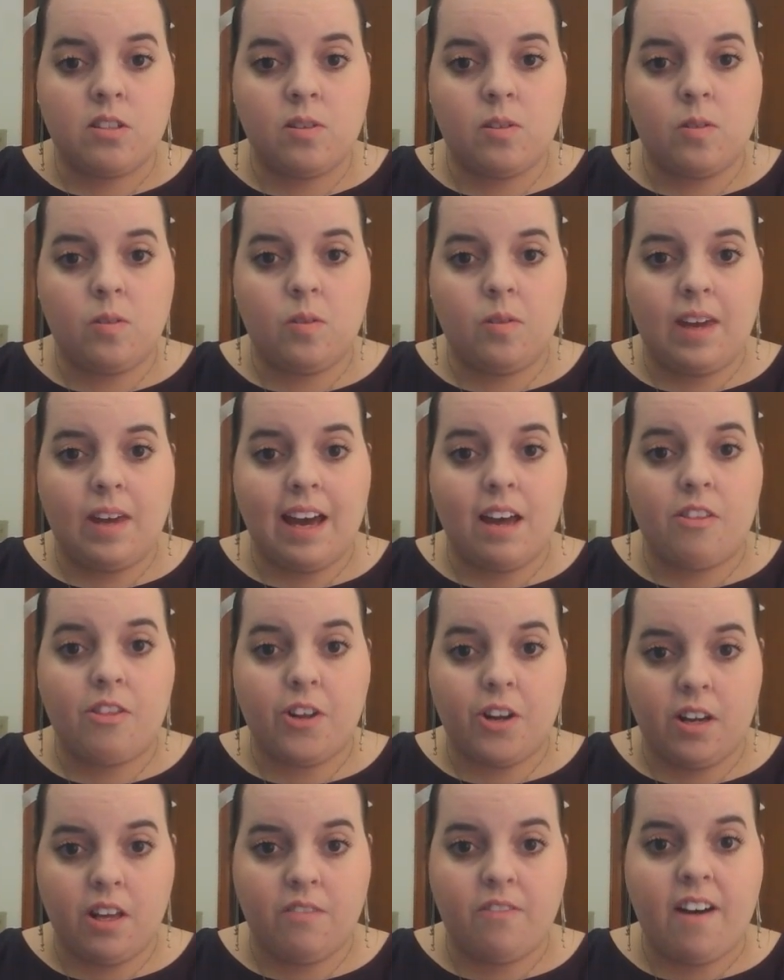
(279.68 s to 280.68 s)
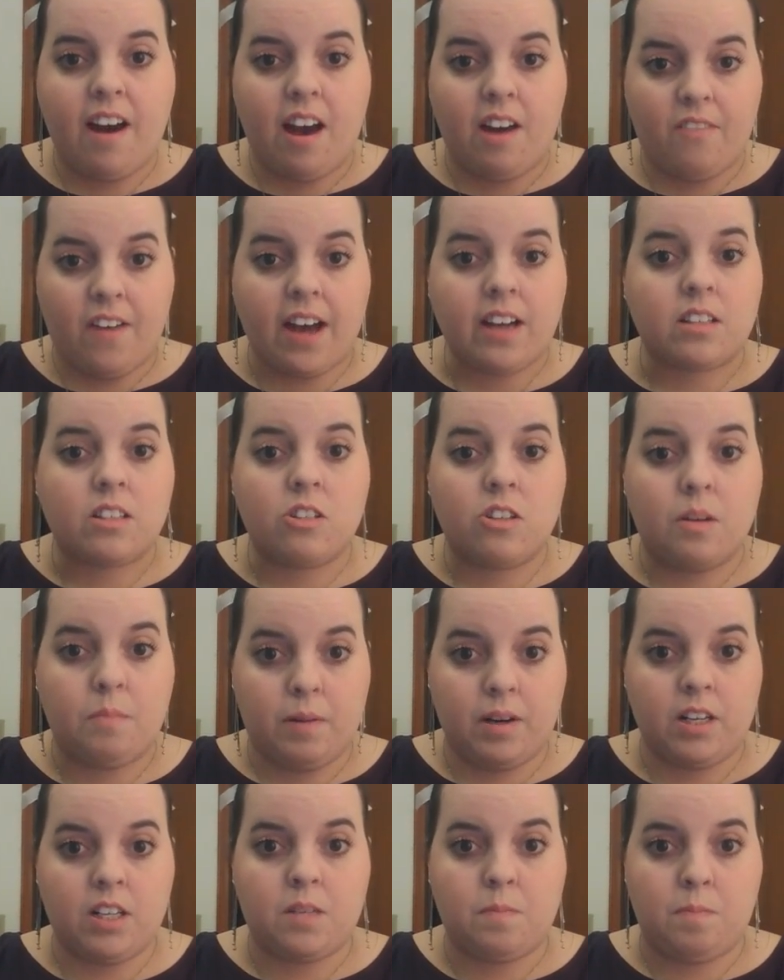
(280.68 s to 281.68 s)
to get 35 extra
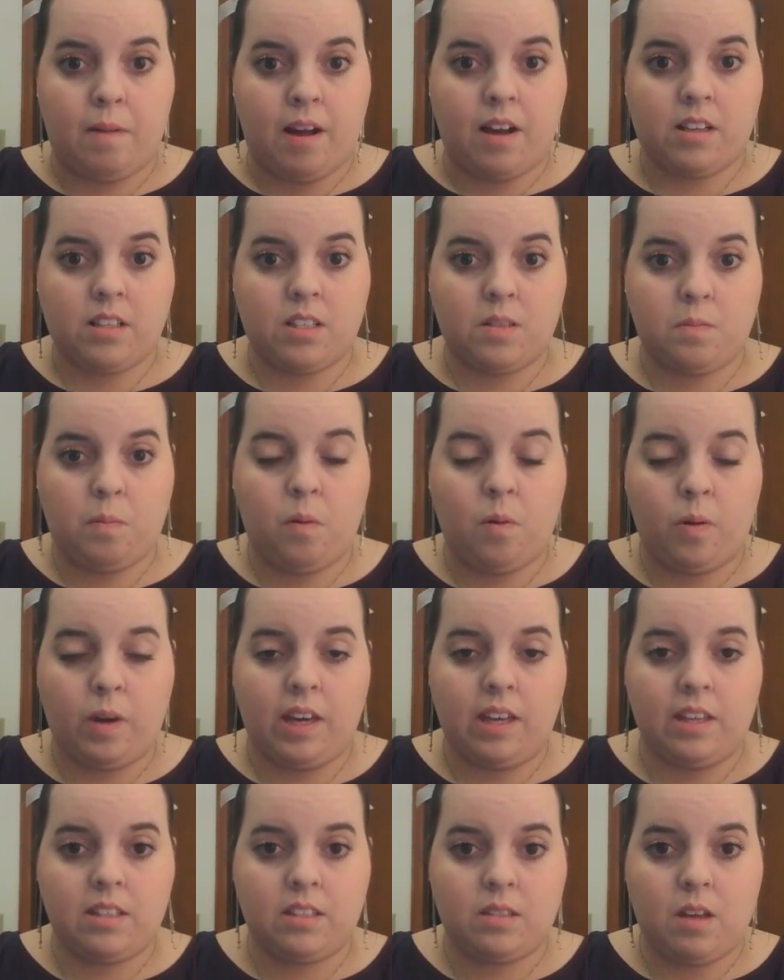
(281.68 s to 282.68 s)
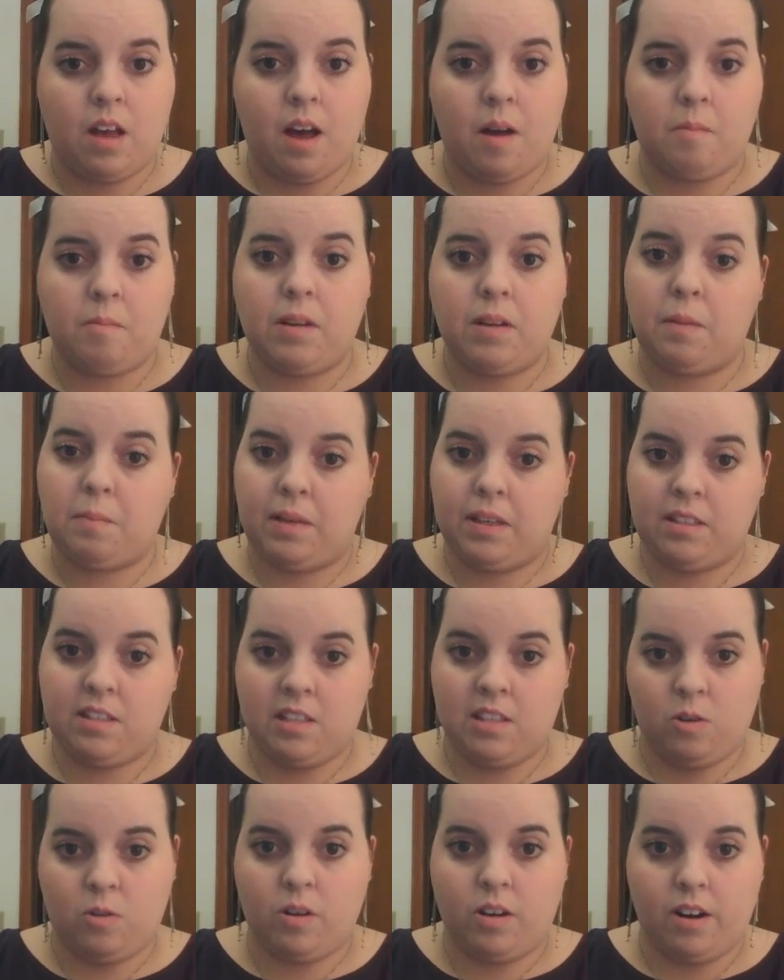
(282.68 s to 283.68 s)
Birchbox points um, when I place
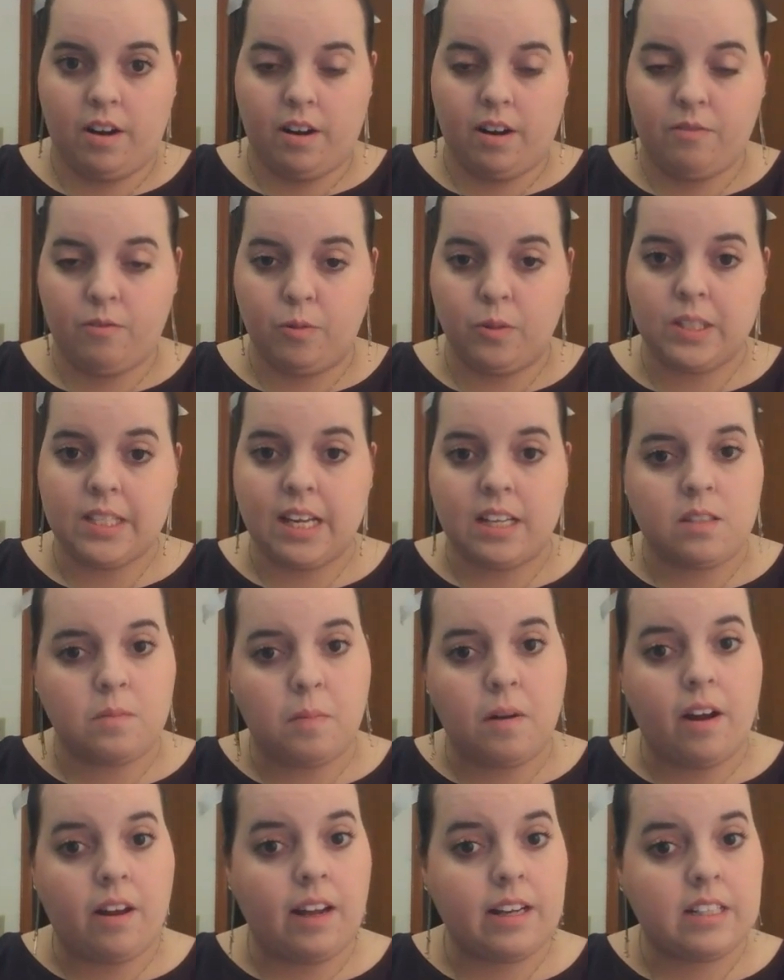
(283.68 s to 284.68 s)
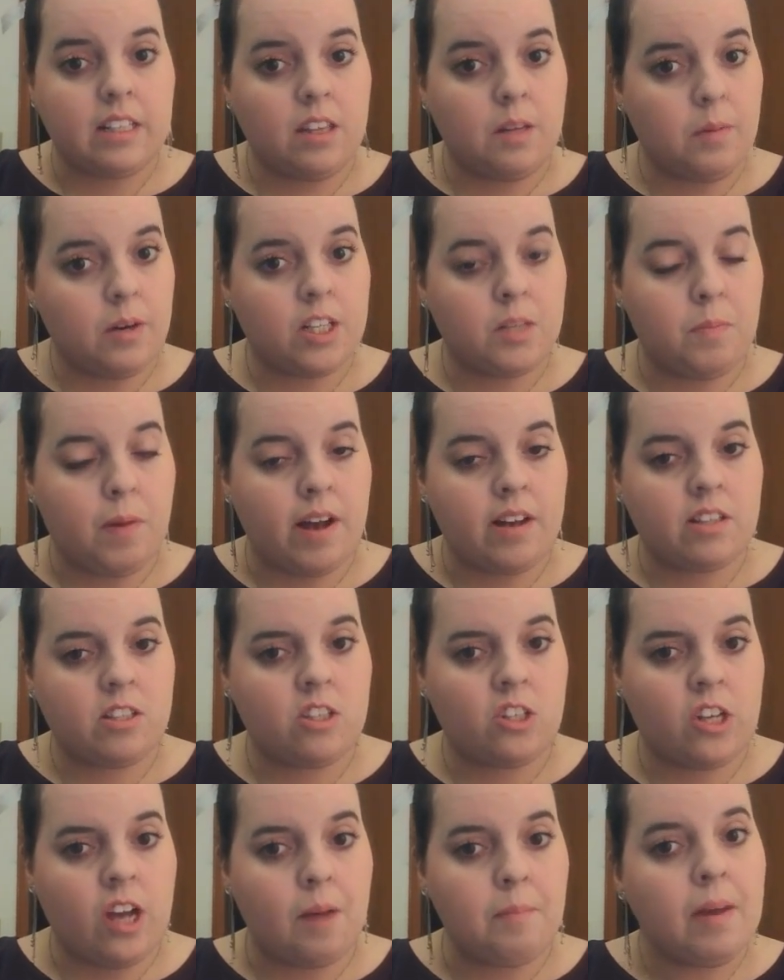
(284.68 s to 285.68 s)
an order on a full size product in the
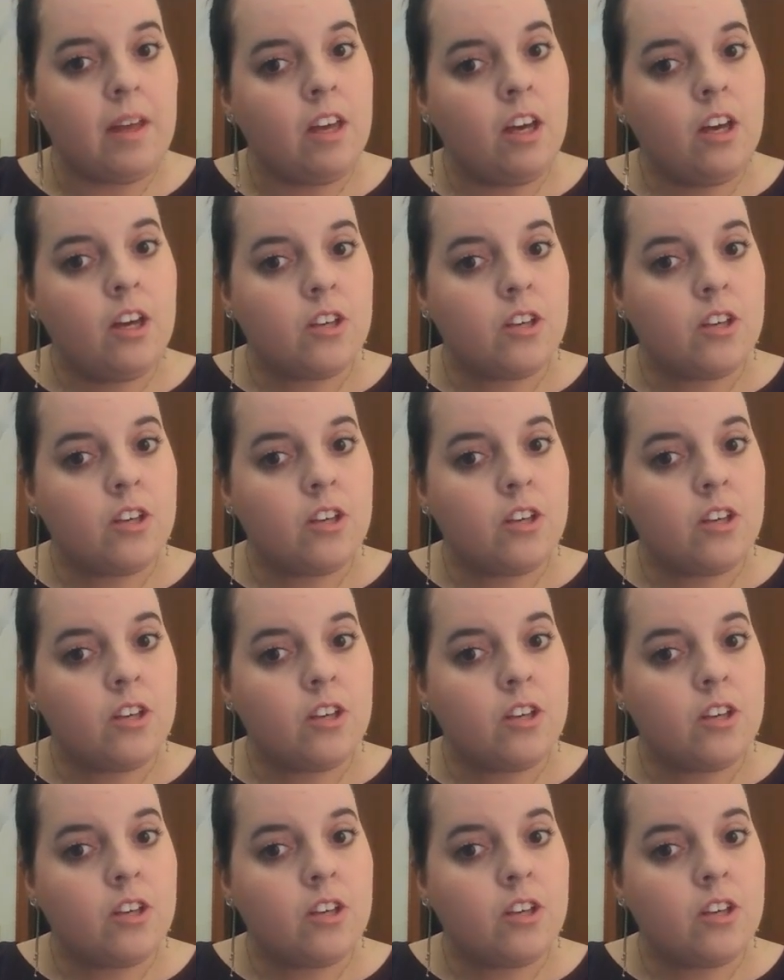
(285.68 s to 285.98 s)
Birchbox shop.